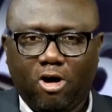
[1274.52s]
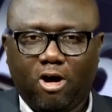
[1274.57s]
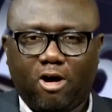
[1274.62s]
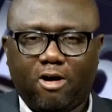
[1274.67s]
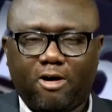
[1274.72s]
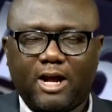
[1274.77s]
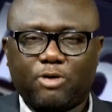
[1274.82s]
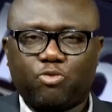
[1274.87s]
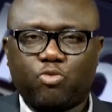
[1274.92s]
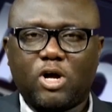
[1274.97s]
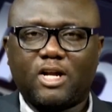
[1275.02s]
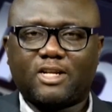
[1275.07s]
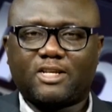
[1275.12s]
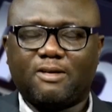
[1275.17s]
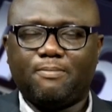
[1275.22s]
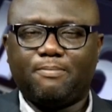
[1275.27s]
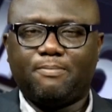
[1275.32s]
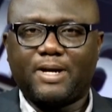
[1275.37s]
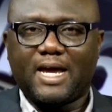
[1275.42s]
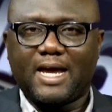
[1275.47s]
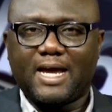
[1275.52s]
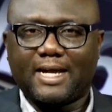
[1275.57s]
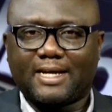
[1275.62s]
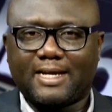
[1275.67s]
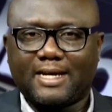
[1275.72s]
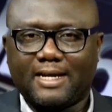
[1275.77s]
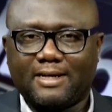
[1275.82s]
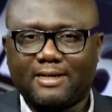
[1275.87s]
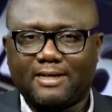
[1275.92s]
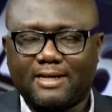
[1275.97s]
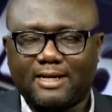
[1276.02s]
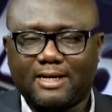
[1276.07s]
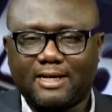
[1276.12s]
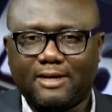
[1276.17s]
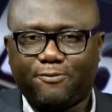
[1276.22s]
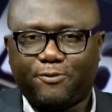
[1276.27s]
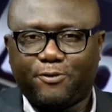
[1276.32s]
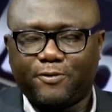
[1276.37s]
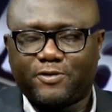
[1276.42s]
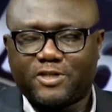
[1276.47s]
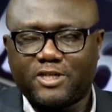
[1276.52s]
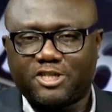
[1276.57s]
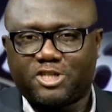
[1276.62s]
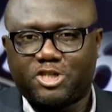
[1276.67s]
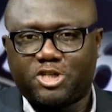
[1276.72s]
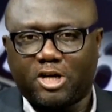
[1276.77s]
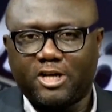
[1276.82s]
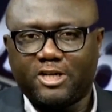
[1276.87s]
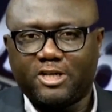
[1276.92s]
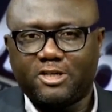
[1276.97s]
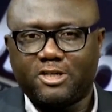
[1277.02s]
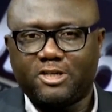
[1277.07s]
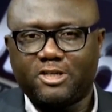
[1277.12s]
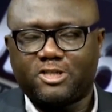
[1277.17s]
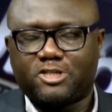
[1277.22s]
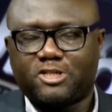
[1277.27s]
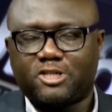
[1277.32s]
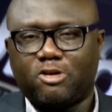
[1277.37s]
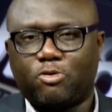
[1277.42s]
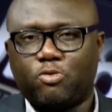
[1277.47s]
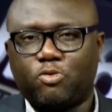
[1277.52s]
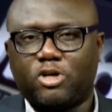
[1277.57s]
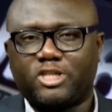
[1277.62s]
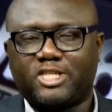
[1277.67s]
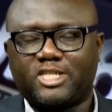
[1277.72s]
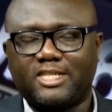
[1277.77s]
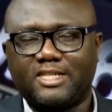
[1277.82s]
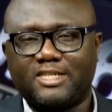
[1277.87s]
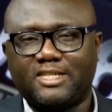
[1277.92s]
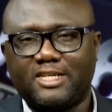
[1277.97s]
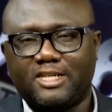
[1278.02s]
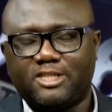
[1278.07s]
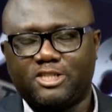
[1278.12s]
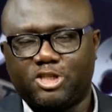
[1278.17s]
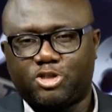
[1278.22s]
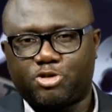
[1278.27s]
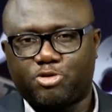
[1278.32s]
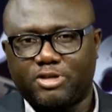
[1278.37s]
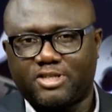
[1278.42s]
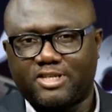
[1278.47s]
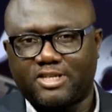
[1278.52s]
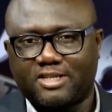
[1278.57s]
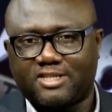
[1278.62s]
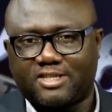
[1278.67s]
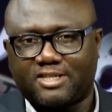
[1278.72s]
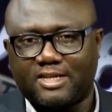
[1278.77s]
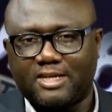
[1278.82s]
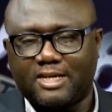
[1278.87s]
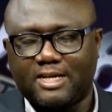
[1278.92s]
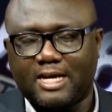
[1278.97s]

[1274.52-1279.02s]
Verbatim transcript: All right, welcome back. And uh, if you've just joined us, you're watching Deji three sixty.